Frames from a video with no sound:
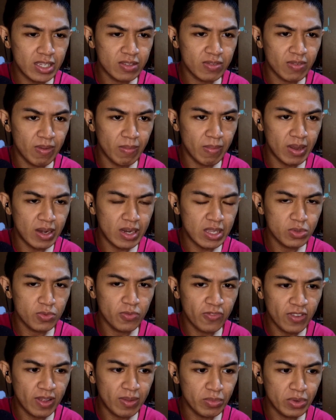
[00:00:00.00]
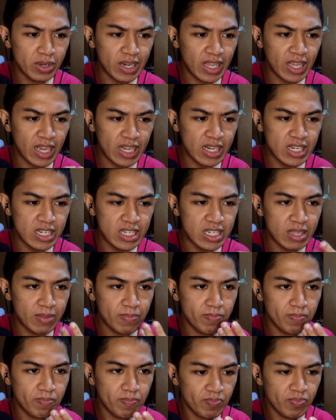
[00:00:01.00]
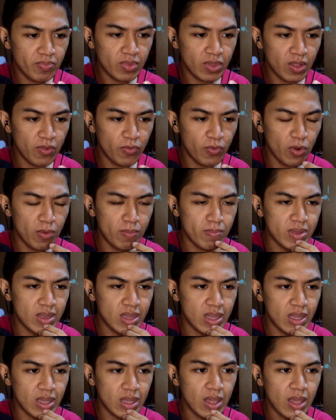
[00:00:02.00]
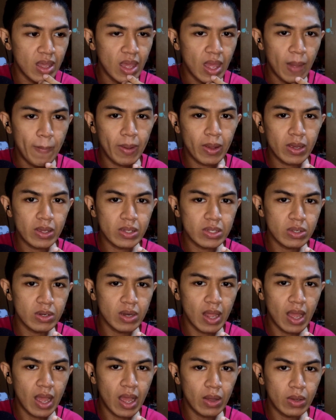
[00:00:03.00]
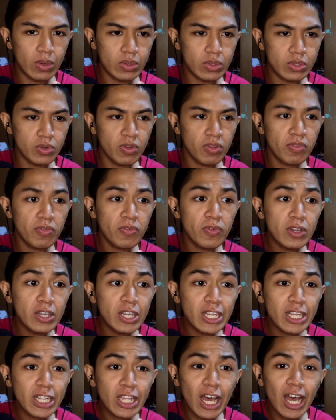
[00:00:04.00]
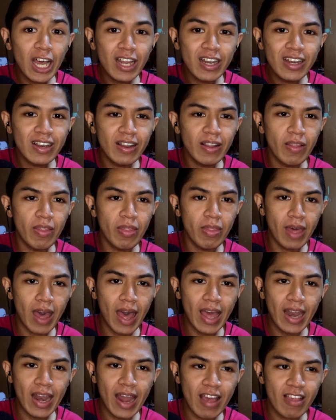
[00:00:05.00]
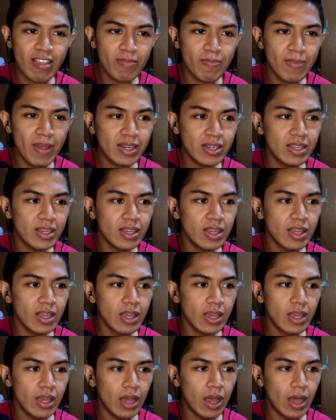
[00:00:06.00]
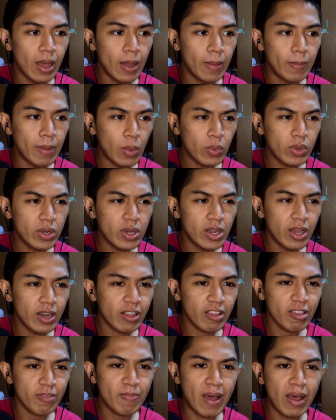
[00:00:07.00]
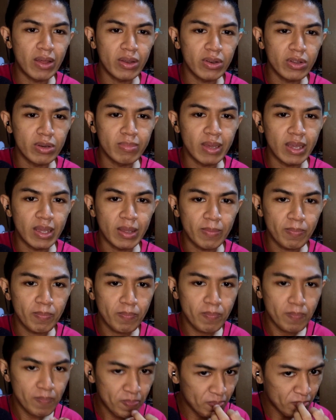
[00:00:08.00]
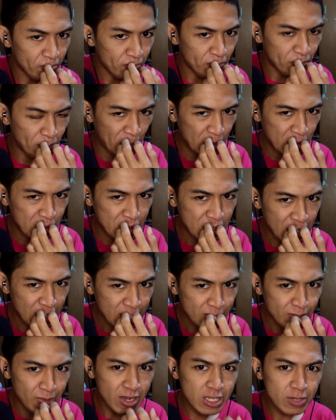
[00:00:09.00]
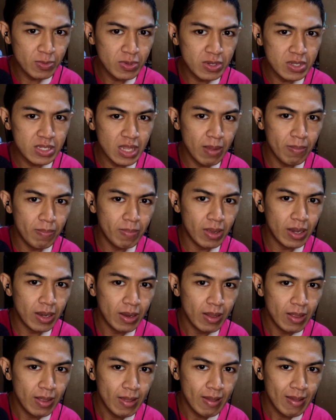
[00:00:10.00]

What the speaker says: this film, and this film really cut deep for me because on how truthful it got, that aspect. I would not expound on my personal experience per se, but